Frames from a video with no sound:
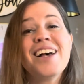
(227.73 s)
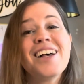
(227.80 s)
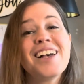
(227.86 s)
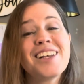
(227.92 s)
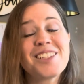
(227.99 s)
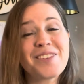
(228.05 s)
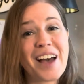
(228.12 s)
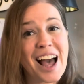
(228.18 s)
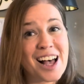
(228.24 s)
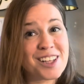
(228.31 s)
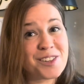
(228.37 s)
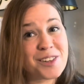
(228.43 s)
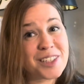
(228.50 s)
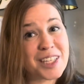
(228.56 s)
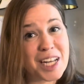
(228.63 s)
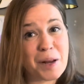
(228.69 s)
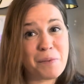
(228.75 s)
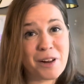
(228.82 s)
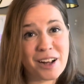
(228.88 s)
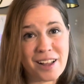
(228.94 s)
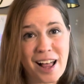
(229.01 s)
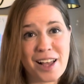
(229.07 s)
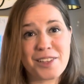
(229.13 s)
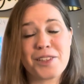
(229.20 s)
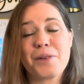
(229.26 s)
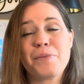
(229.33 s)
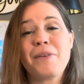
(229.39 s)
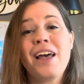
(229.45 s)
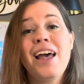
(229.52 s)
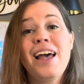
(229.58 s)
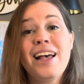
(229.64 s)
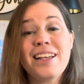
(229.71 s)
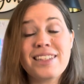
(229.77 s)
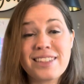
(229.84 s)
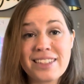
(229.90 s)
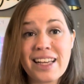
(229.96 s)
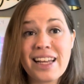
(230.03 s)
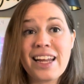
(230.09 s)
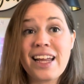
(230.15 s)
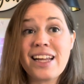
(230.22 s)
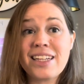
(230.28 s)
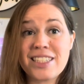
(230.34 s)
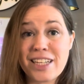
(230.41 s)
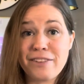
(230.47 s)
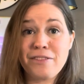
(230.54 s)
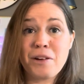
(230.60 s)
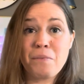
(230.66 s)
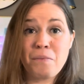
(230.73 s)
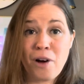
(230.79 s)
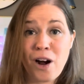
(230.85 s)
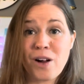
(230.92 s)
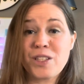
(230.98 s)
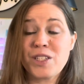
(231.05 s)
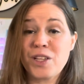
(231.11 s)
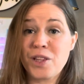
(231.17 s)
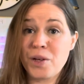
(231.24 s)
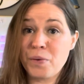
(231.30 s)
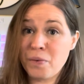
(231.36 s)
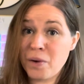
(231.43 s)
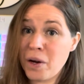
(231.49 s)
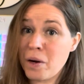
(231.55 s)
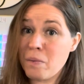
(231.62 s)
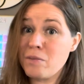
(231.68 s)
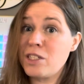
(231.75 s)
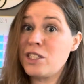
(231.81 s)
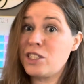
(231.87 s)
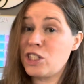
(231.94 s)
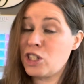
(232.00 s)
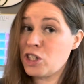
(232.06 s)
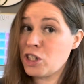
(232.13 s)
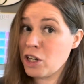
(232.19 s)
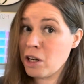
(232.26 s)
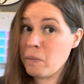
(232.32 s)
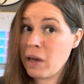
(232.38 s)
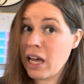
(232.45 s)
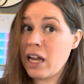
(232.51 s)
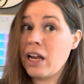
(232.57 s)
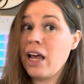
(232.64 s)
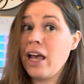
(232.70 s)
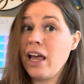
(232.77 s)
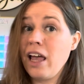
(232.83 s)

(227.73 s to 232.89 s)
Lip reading: So as you set up your classroom, sit in different parts of the room to determine